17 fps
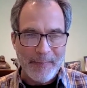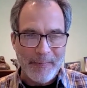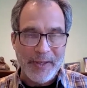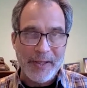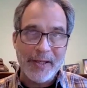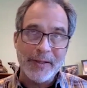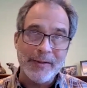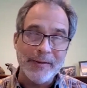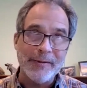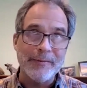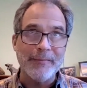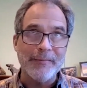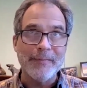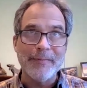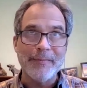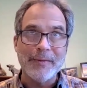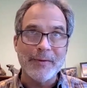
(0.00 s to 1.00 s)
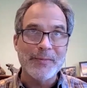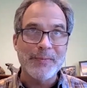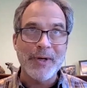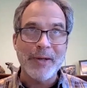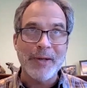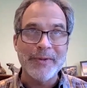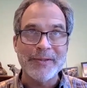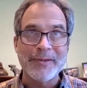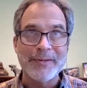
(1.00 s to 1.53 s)
And it's
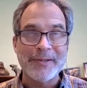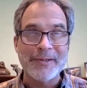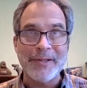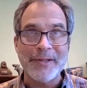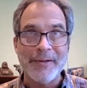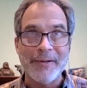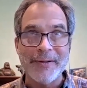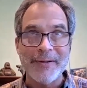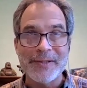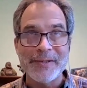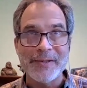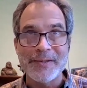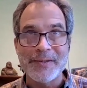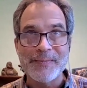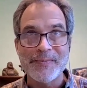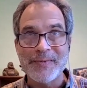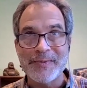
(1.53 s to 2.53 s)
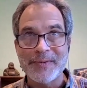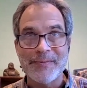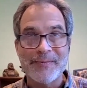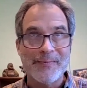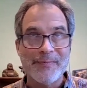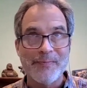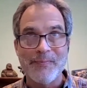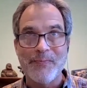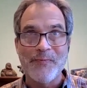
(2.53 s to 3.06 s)
probably, it's
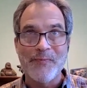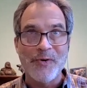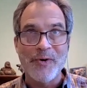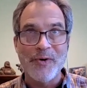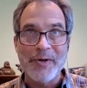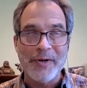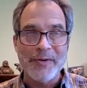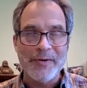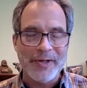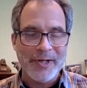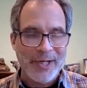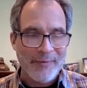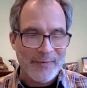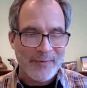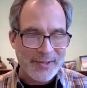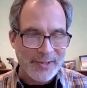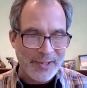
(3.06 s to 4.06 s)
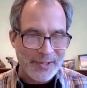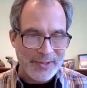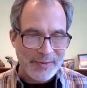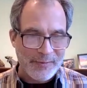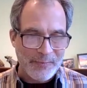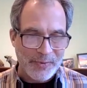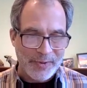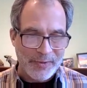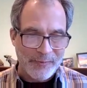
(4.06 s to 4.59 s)
for another
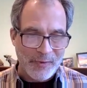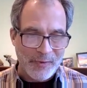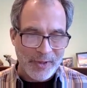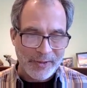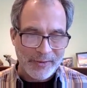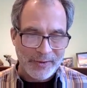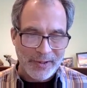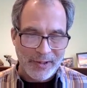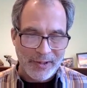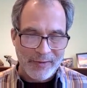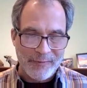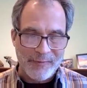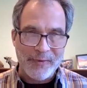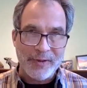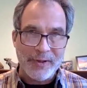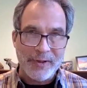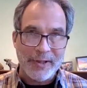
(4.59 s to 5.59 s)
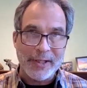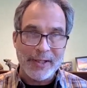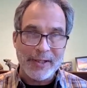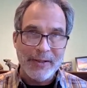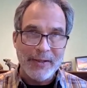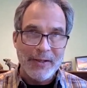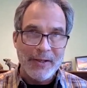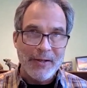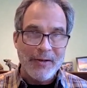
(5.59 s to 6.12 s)
conversation, but frankly, I feel like
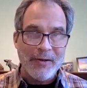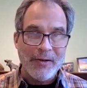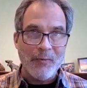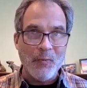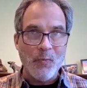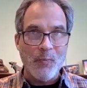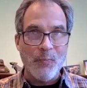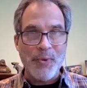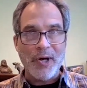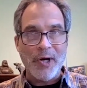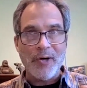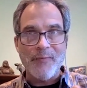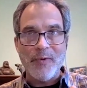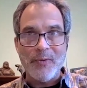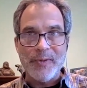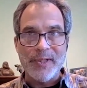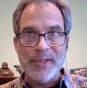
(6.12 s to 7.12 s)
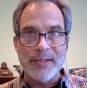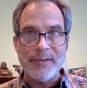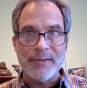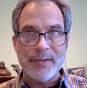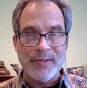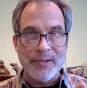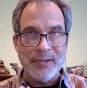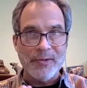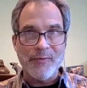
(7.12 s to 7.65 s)
part of what we need to
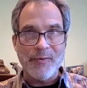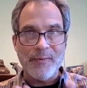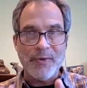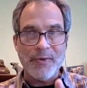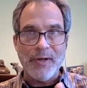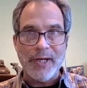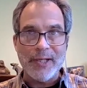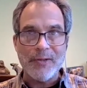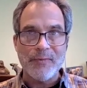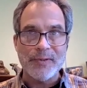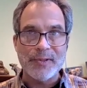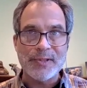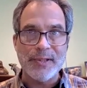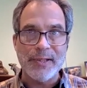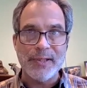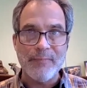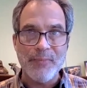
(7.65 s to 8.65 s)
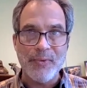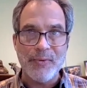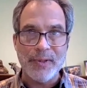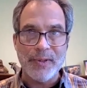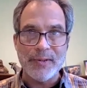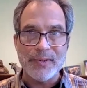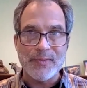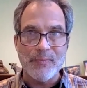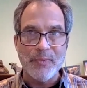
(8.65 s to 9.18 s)
do from a language standpoint
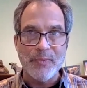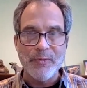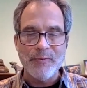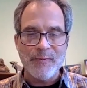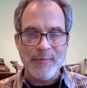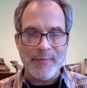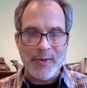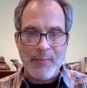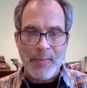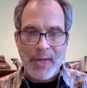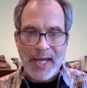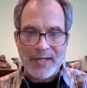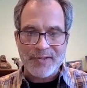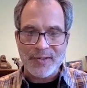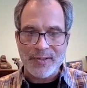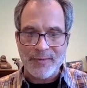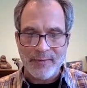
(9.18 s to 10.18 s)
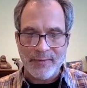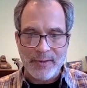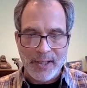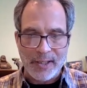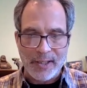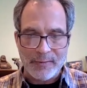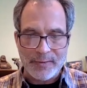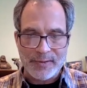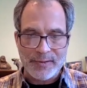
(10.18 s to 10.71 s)
is move from the masculine
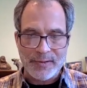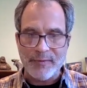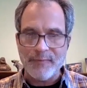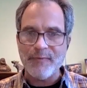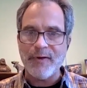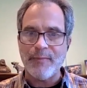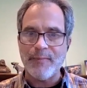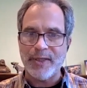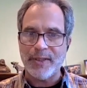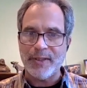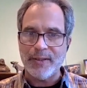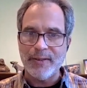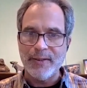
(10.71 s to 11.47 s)
language to the feminine.